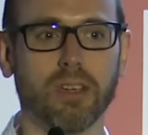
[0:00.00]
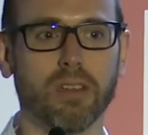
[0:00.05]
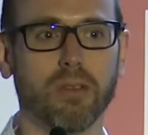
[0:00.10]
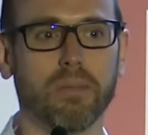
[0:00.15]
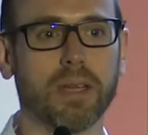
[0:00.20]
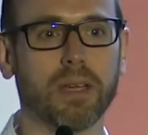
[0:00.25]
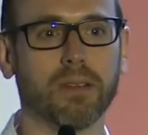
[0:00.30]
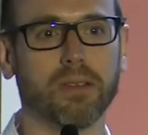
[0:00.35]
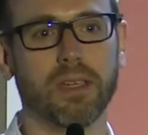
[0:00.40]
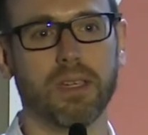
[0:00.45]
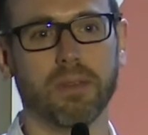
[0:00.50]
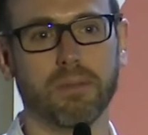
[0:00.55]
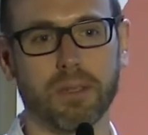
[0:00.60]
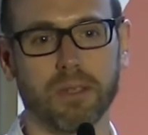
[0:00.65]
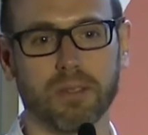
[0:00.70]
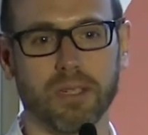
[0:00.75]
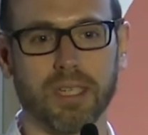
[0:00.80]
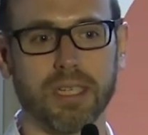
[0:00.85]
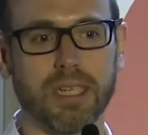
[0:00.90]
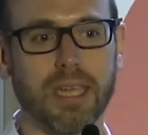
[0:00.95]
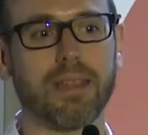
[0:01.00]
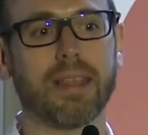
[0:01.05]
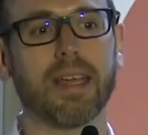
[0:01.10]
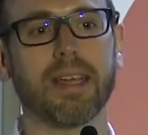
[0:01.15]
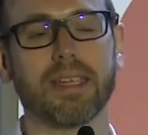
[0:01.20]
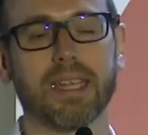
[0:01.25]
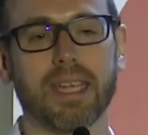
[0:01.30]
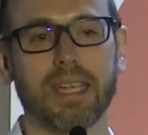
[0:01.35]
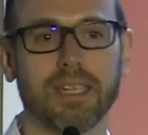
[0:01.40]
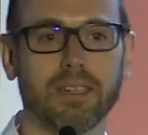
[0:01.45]
You need to be able to take
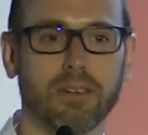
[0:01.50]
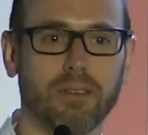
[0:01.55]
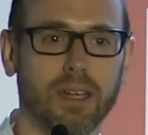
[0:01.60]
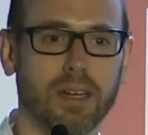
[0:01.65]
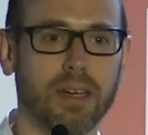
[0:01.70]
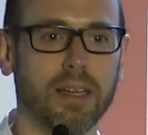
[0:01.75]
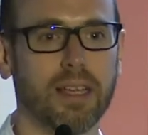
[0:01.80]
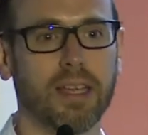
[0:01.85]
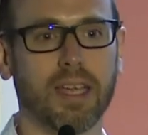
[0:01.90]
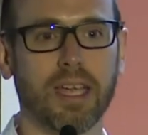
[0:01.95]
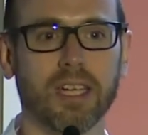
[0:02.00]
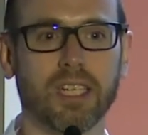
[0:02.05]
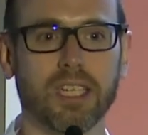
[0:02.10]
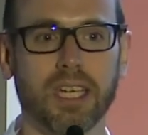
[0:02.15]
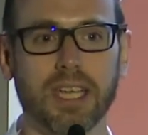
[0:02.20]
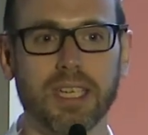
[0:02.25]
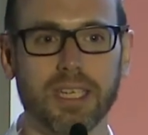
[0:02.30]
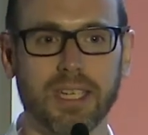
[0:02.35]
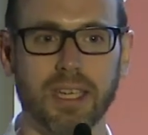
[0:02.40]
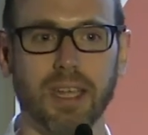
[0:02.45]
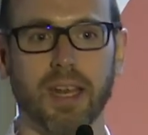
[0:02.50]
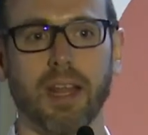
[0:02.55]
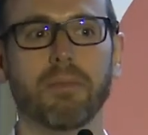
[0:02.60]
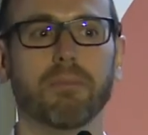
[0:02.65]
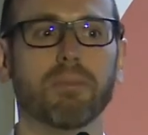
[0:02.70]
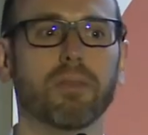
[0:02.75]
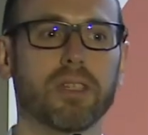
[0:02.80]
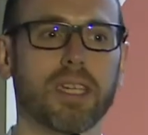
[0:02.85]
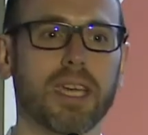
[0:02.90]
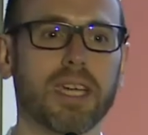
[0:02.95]
that data in, ingest it, and
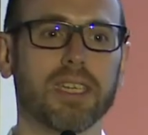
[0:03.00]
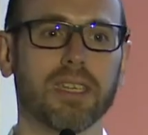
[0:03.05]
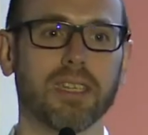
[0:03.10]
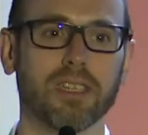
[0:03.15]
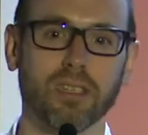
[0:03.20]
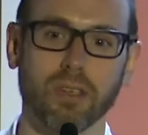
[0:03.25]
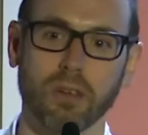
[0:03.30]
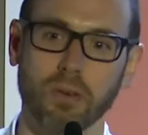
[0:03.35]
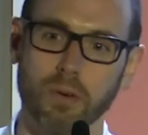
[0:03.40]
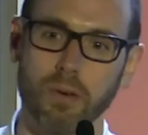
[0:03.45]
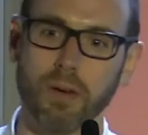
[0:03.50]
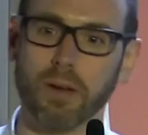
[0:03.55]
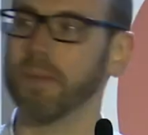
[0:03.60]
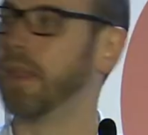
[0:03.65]
present it to